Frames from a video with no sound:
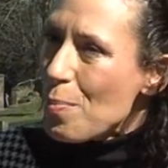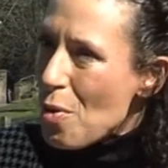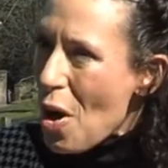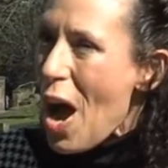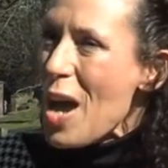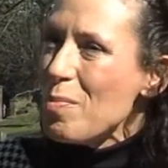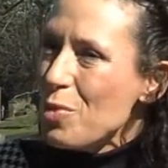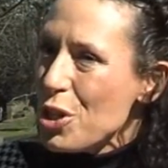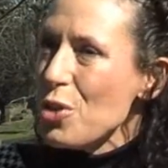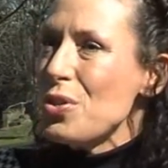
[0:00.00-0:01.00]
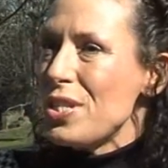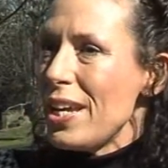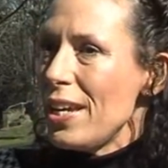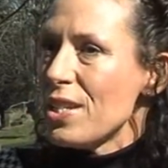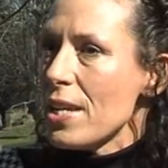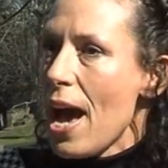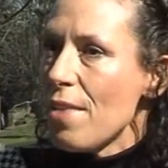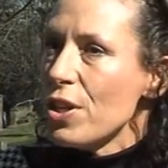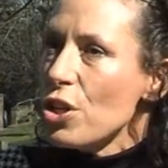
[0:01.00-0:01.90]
prime duty to have a